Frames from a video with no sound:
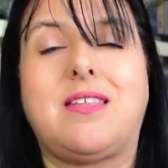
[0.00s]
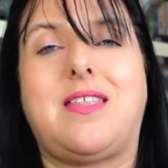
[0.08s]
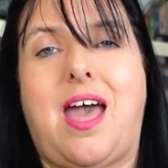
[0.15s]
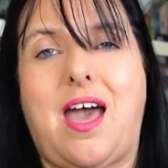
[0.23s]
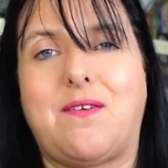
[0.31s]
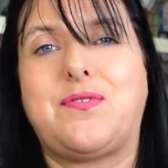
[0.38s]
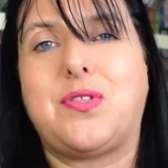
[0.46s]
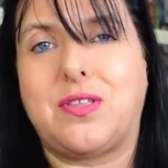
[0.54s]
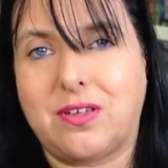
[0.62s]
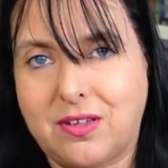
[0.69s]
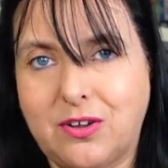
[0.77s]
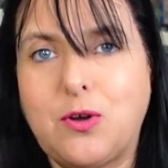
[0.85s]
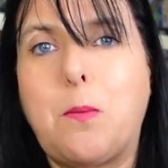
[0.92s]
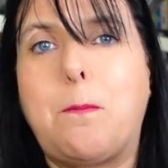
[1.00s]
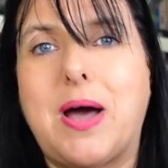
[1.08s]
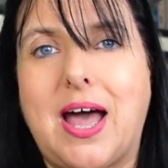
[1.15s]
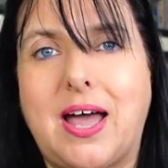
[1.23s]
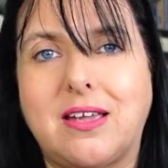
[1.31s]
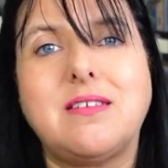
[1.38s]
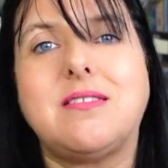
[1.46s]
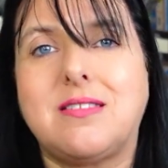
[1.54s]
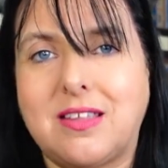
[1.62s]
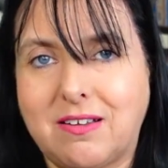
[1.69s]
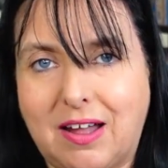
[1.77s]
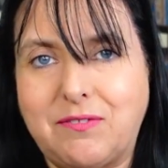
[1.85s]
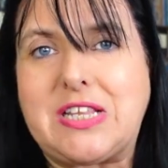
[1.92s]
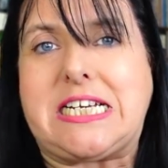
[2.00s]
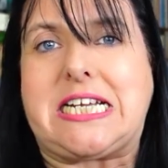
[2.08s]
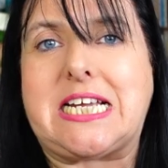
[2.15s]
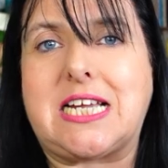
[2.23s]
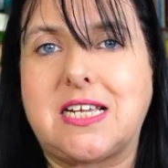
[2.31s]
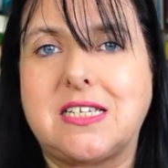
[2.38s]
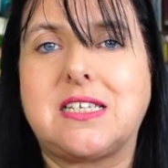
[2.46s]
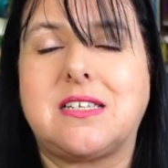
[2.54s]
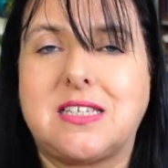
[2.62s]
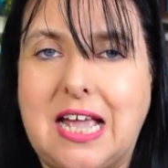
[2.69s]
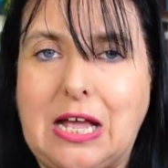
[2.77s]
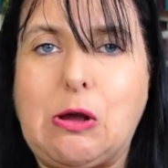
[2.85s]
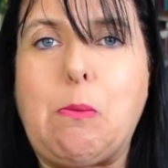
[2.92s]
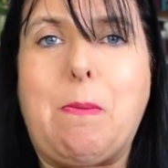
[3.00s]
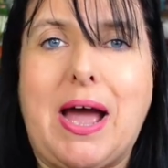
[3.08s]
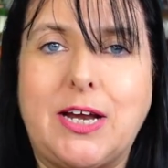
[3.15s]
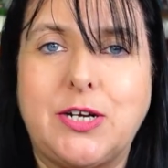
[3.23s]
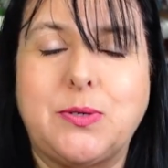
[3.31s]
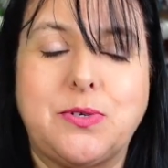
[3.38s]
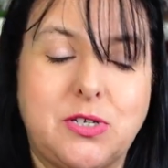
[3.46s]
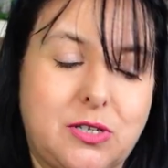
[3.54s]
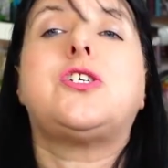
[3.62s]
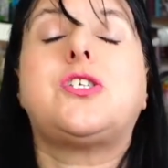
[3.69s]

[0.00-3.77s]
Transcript: they have the goodbye, they have the tears and saying goodbye to us.